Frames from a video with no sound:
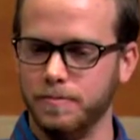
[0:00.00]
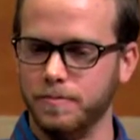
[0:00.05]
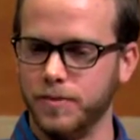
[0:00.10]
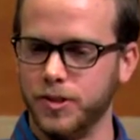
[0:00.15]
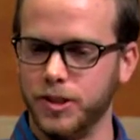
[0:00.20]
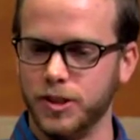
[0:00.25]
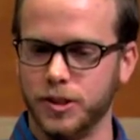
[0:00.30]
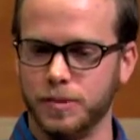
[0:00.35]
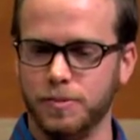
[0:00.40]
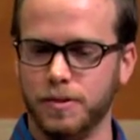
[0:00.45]

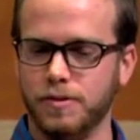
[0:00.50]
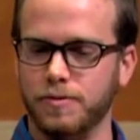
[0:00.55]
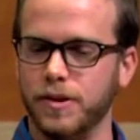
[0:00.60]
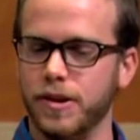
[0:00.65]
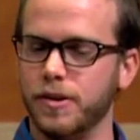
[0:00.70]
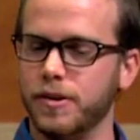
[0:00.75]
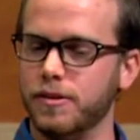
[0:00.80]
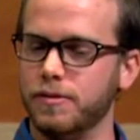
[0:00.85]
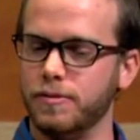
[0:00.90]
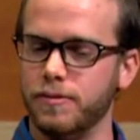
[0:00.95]
Just be
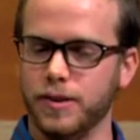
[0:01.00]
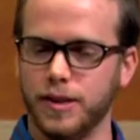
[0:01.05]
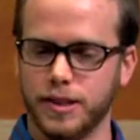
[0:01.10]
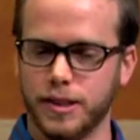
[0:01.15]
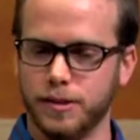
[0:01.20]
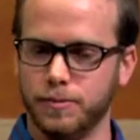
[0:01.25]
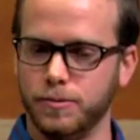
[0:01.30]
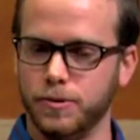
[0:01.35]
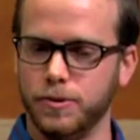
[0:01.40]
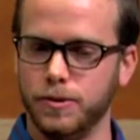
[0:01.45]
very
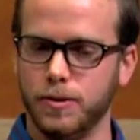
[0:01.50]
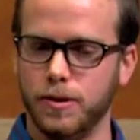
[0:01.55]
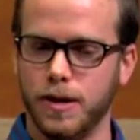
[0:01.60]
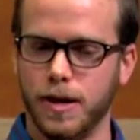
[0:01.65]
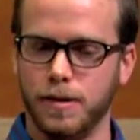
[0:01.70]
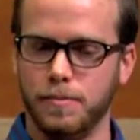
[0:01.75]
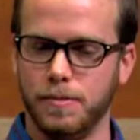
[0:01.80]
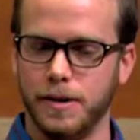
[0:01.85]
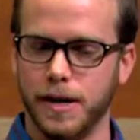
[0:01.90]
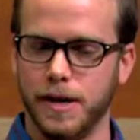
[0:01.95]
flexible
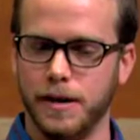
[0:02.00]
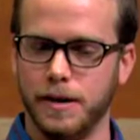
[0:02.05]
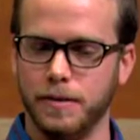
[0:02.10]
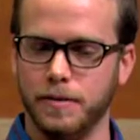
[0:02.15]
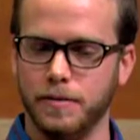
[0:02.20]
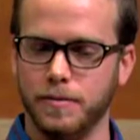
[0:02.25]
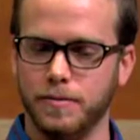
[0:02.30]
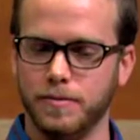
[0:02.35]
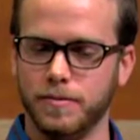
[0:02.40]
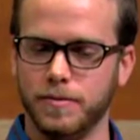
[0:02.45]

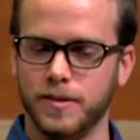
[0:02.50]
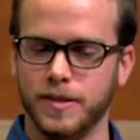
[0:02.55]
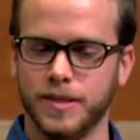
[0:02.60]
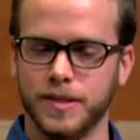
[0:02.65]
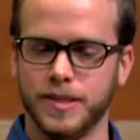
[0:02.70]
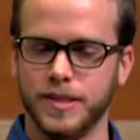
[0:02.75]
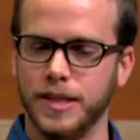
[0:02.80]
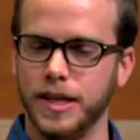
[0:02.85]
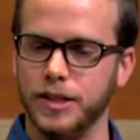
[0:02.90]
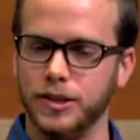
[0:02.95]
about the
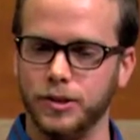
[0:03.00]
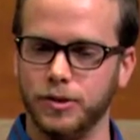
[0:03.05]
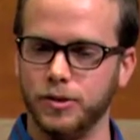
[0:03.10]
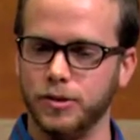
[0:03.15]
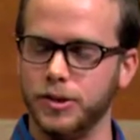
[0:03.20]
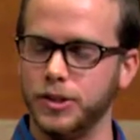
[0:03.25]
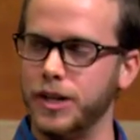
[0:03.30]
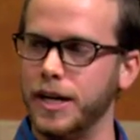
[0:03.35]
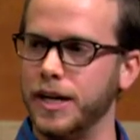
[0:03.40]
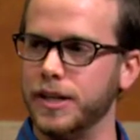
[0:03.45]

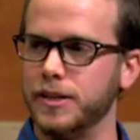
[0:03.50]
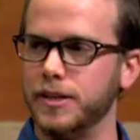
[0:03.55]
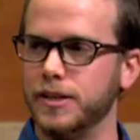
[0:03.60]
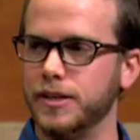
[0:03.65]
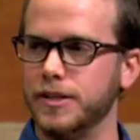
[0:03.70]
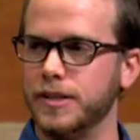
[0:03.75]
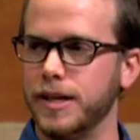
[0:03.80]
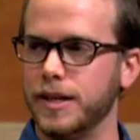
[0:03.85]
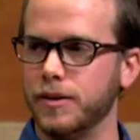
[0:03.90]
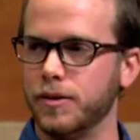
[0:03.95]
schedule
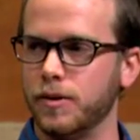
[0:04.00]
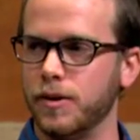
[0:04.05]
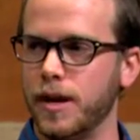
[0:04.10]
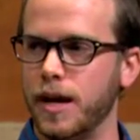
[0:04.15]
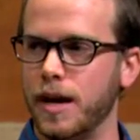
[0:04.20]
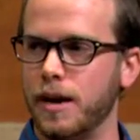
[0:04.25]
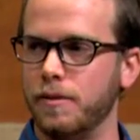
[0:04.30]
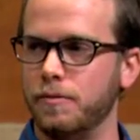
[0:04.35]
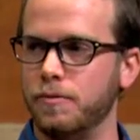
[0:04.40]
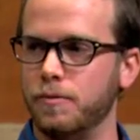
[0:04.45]
changes that you'll
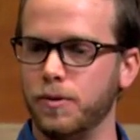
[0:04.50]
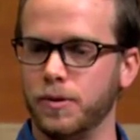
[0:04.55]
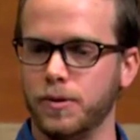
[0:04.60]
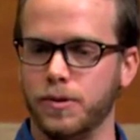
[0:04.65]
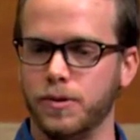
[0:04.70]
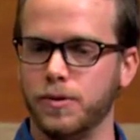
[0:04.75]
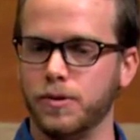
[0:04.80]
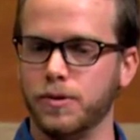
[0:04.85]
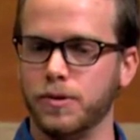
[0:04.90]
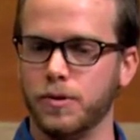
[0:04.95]
have with
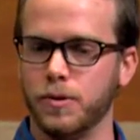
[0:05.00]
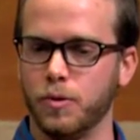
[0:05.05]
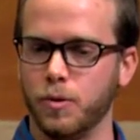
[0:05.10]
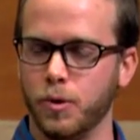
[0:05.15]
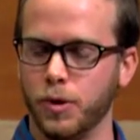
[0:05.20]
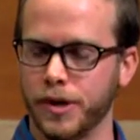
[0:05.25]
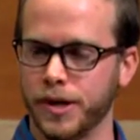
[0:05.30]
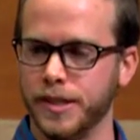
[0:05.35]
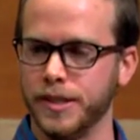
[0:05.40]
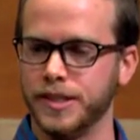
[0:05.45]
your
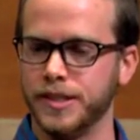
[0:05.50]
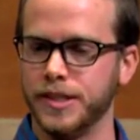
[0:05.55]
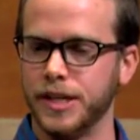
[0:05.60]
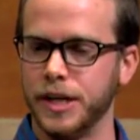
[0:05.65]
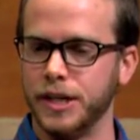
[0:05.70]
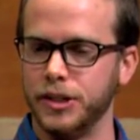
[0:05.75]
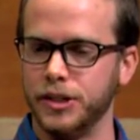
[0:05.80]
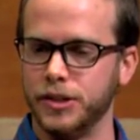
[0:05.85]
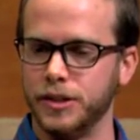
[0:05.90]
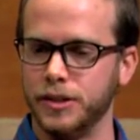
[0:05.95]

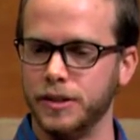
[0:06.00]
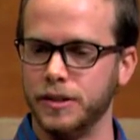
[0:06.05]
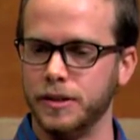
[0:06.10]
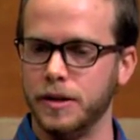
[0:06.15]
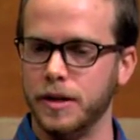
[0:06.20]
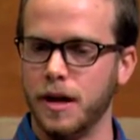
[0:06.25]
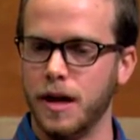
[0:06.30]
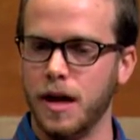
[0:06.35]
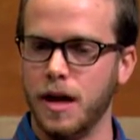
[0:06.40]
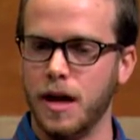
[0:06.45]
organization.
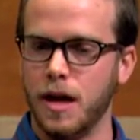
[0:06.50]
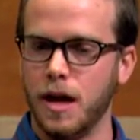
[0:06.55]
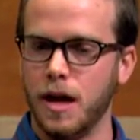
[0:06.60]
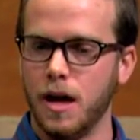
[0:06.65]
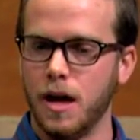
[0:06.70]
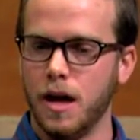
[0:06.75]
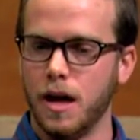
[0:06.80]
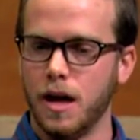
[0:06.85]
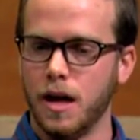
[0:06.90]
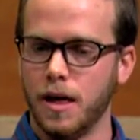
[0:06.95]

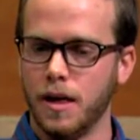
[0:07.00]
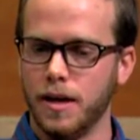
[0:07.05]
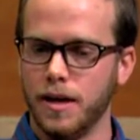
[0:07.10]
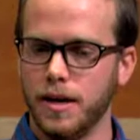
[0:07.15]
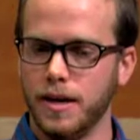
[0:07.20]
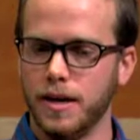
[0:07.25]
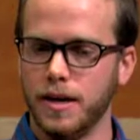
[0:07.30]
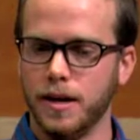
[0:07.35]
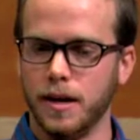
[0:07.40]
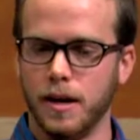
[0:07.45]

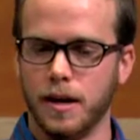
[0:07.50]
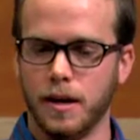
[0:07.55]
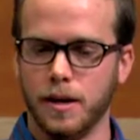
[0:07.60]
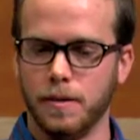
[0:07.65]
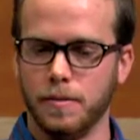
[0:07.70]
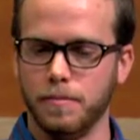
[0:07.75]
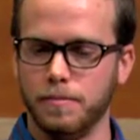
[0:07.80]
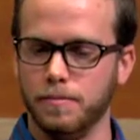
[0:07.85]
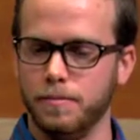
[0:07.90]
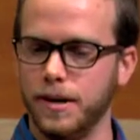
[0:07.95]

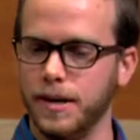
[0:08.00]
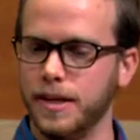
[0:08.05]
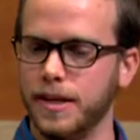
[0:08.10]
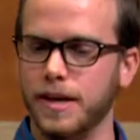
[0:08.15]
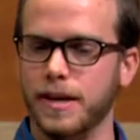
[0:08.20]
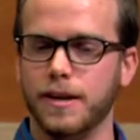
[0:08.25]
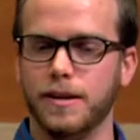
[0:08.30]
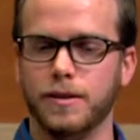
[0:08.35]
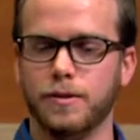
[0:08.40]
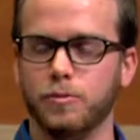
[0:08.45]
By
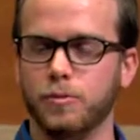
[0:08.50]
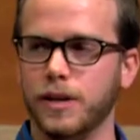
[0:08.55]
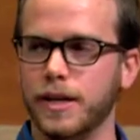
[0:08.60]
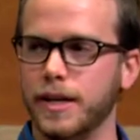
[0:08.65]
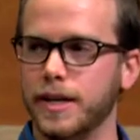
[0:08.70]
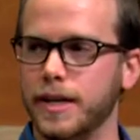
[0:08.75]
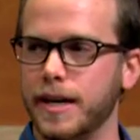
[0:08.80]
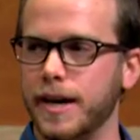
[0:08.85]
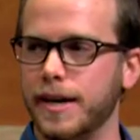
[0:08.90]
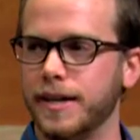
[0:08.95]
the end of the
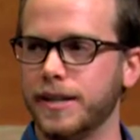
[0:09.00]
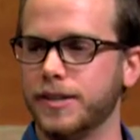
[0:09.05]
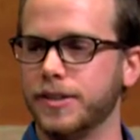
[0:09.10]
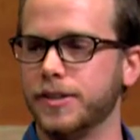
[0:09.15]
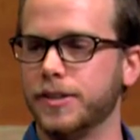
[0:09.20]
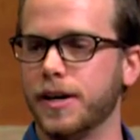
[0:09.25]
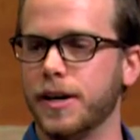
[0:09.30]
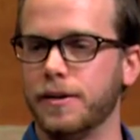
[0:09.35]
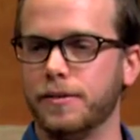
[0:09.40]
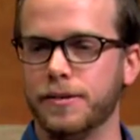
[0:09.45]
week, I
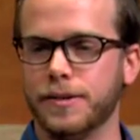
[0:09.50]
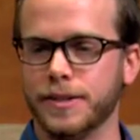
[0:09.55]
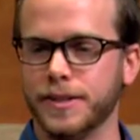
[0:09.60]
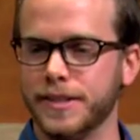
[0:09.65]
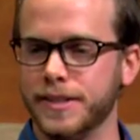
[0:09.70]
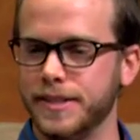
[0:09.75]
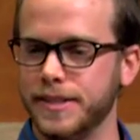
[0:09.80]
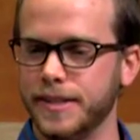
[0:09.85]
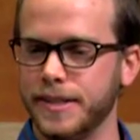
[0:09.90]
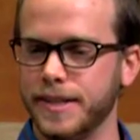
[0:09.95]
actually got really
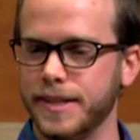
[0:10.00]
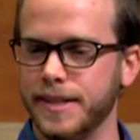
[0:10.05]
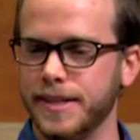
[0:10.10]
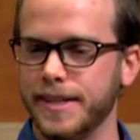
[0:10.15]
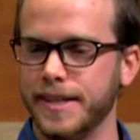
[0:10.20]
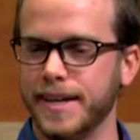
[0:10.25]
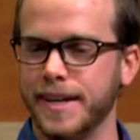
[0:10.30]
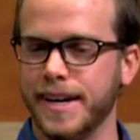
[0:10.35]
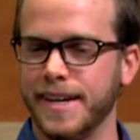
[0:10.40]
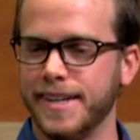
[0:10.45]

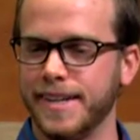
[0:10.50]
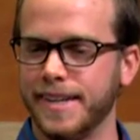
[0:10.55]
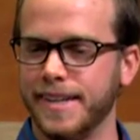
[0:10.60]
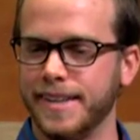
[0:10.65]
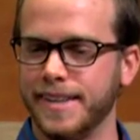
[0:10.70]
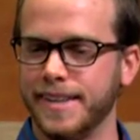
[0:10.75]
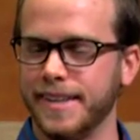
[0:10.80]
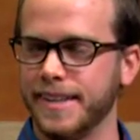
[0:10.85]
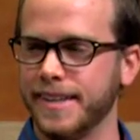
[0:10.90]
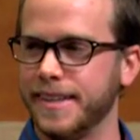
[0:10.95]
sick, and I
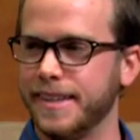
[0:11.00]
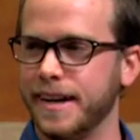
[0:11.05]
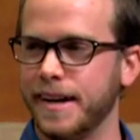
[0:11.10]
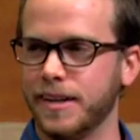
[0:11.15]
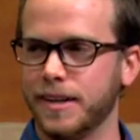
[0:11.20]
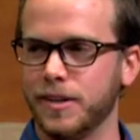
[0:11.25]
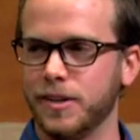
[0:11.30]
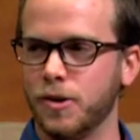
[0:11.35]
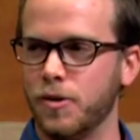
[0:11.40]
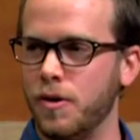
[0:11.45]
didn't think that I
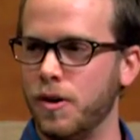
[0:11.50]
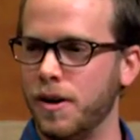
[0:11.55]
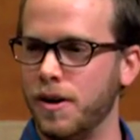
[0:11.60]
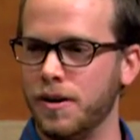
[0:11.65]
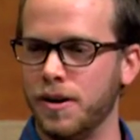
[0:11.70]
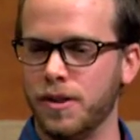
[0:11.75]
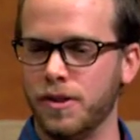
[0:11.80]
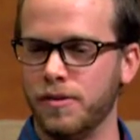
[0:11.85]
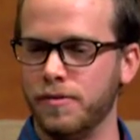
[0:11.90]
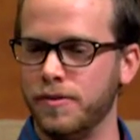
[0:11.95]
could go on
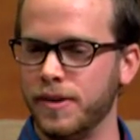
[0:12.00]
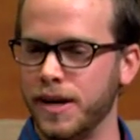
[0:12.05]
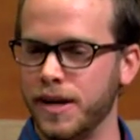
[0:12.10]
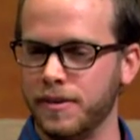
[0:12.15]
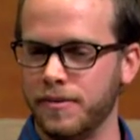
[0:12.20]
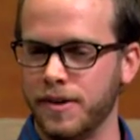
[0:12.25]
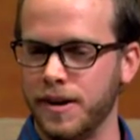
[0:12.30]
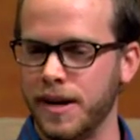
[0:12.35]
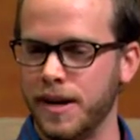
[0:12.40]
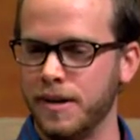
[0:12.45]
another
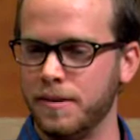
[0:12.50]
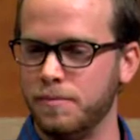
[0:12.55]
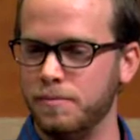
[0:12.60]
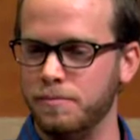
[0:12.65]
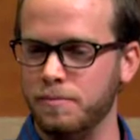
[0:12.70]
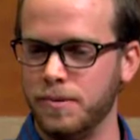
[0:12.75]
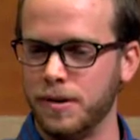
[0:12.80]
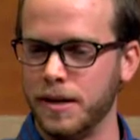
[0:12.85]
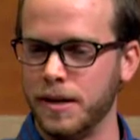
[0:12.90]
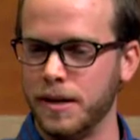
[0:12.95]
van ride,
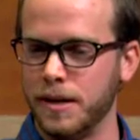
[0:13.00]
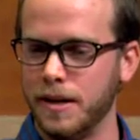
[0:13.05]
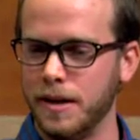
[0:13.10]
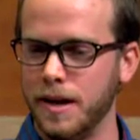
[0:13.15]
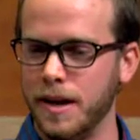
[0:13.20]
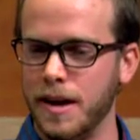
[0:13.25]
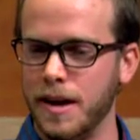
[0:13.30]
but